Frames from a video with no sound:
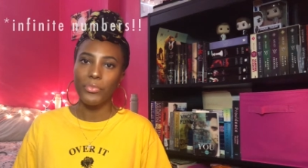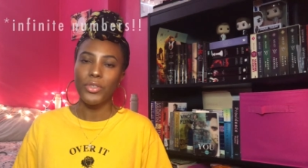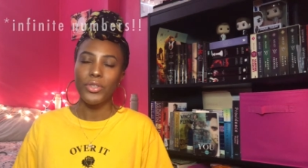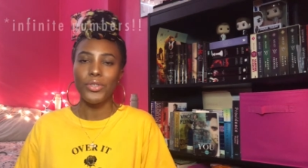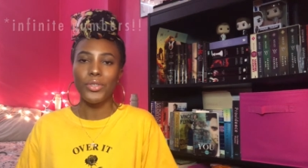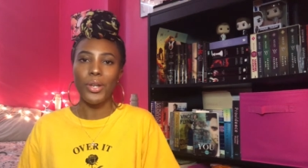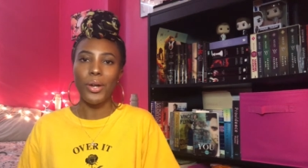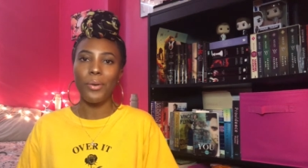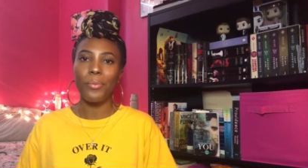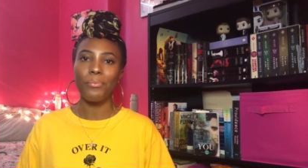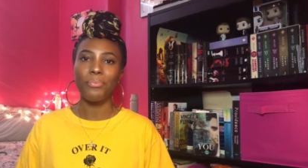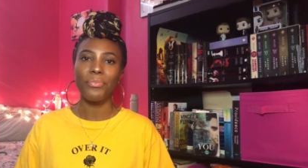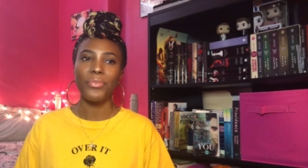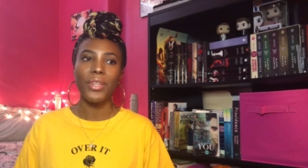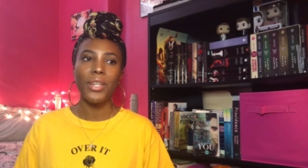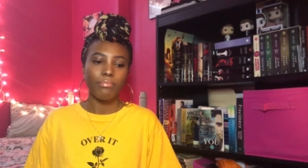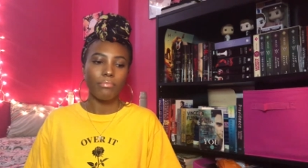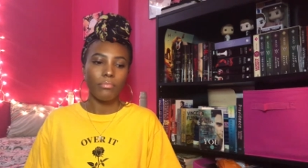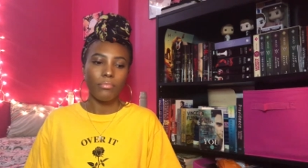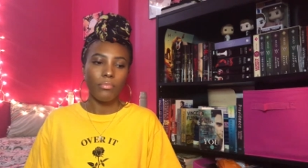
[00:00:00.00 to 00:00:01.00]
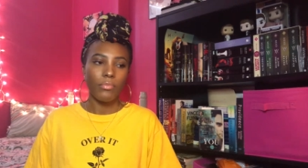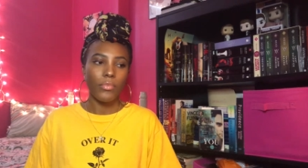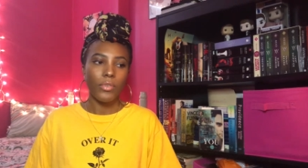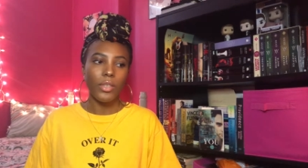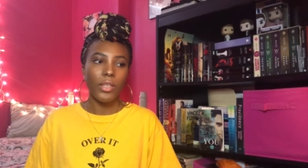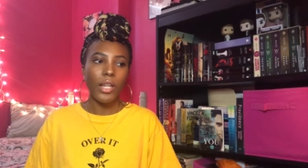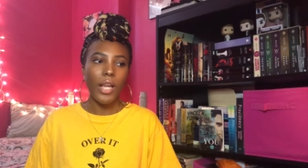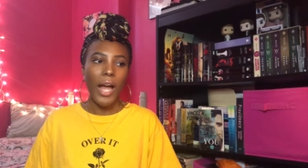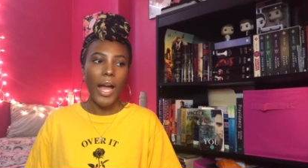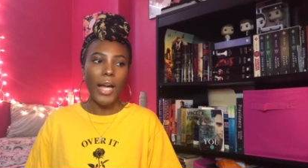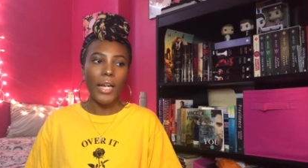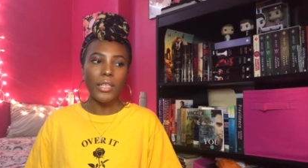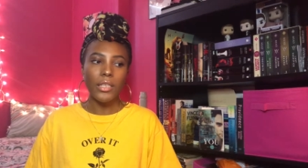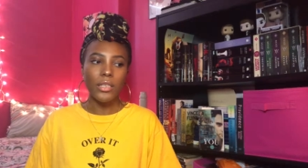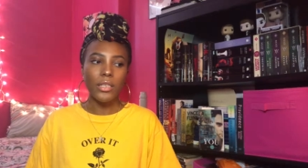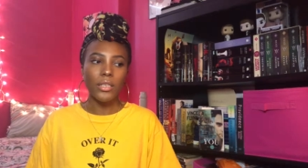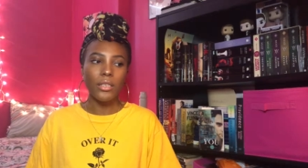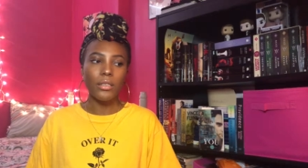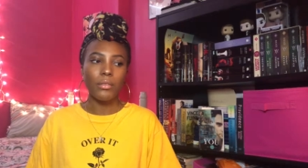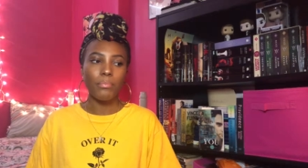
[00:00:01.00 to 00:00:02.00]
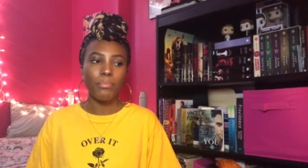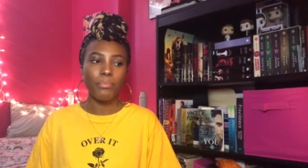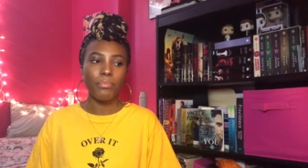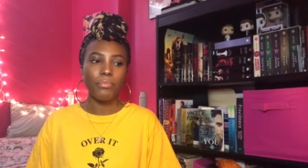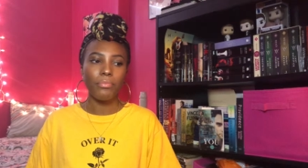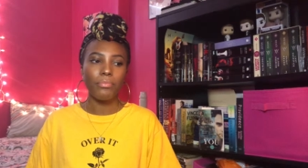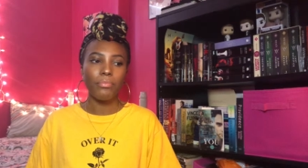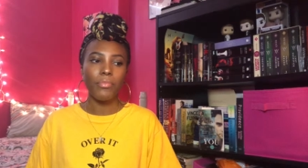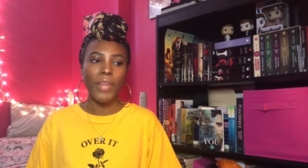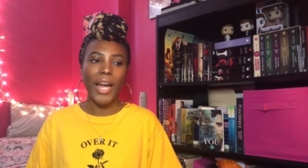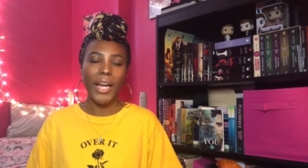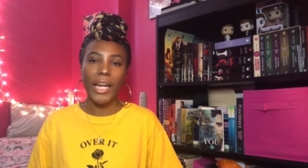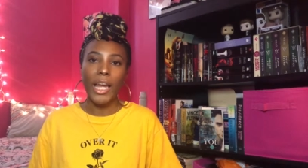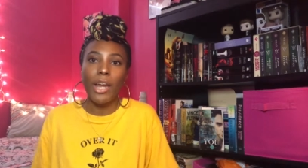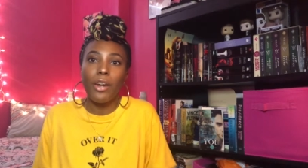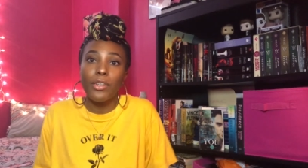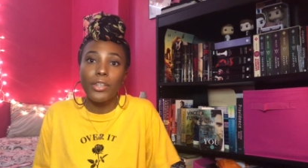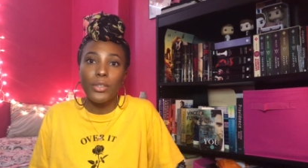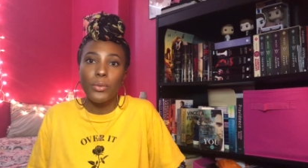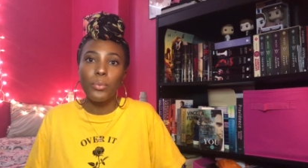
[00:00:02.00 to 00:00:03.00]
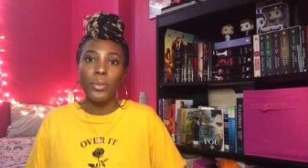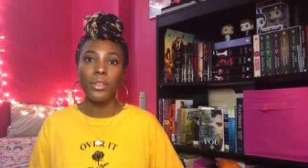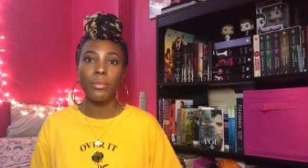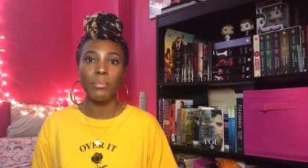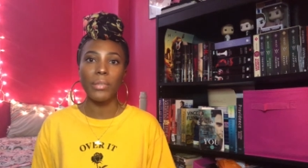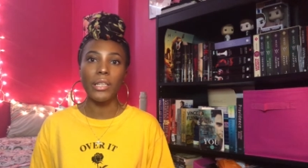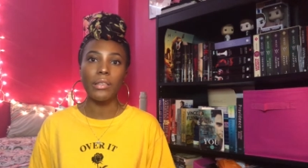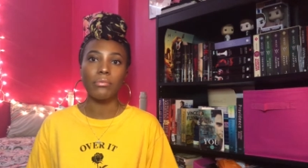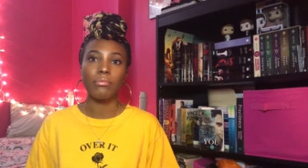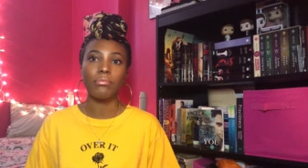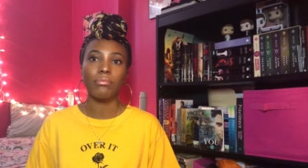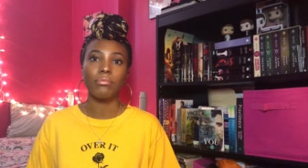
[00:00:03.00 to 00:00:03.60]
So I carried it with me